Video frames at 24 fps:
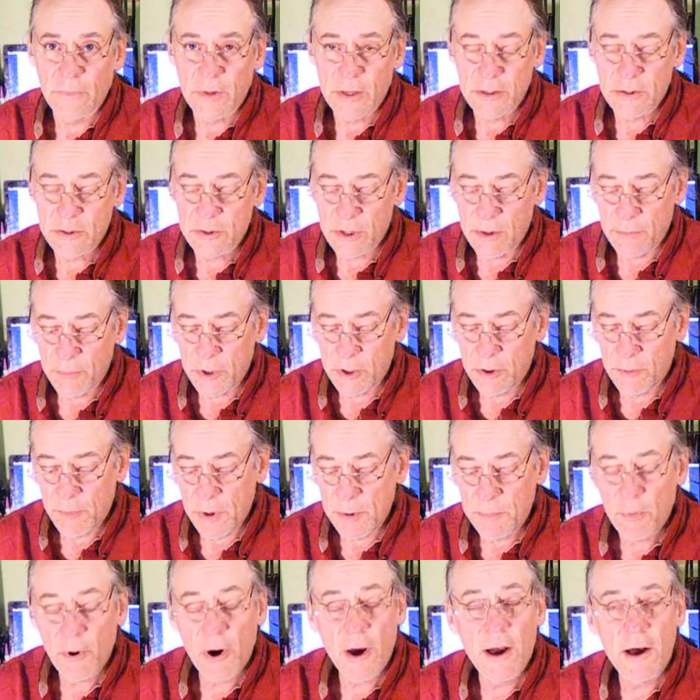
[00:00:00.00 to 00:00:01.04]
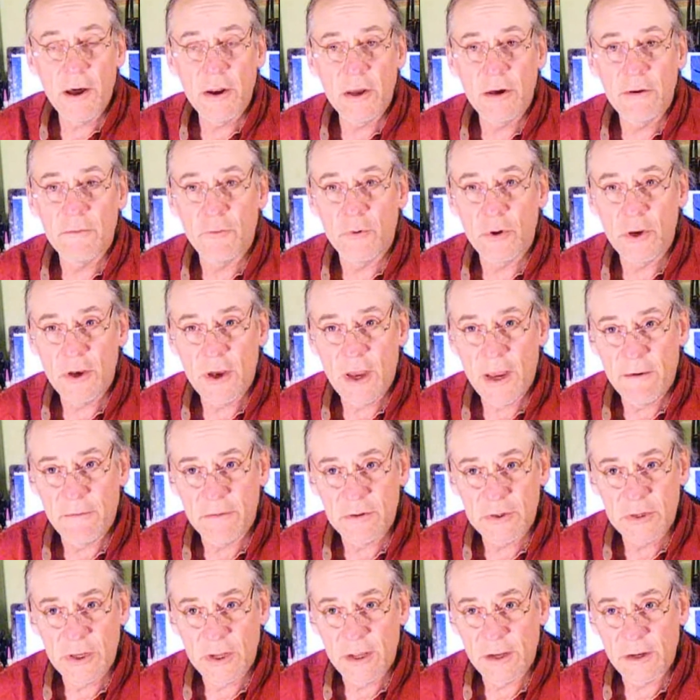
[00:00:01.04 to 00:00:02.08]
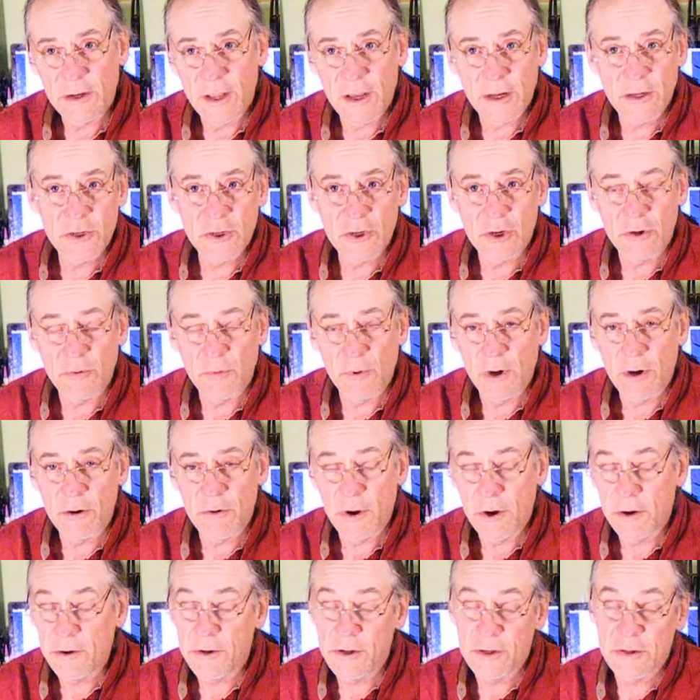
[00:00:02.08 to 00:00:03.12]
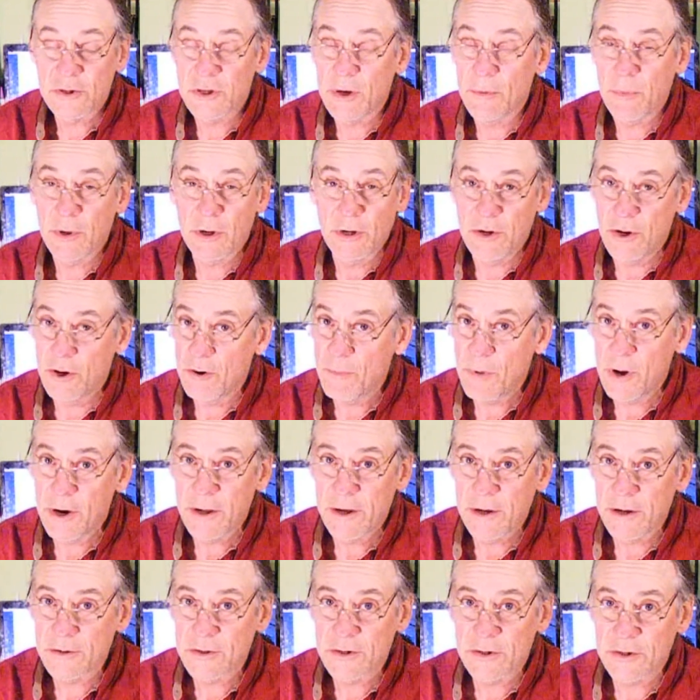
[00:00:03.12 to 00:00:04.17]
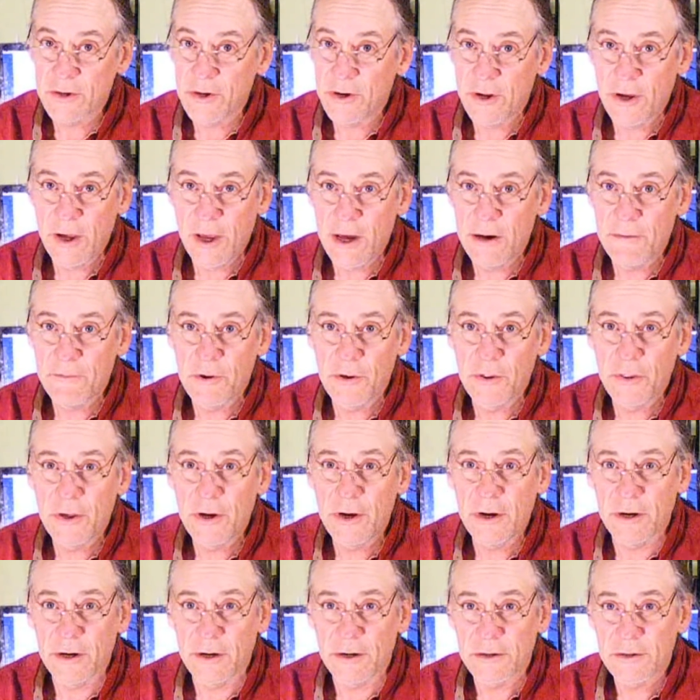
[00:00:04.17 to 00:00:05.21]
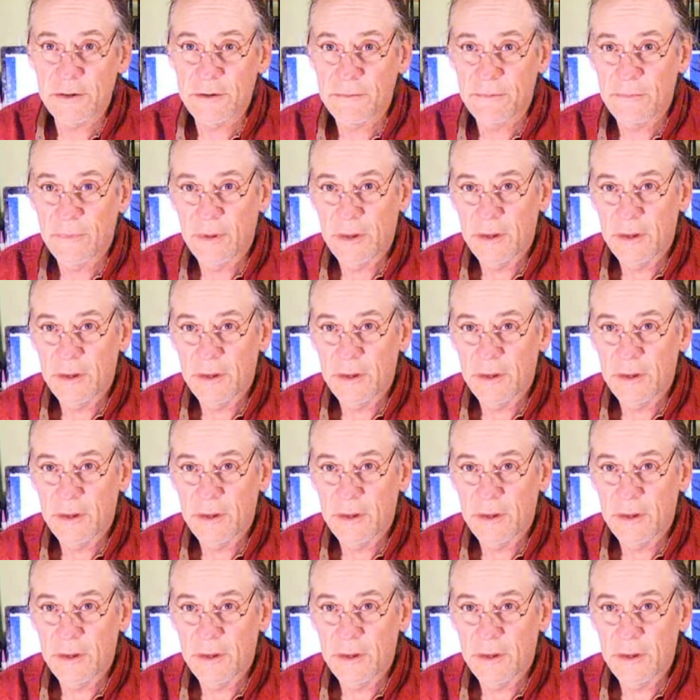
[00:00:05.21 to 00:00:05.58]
it's something to be proud of when you have it sitting next to your railroad, and it's something nobody else is going to have on theirs.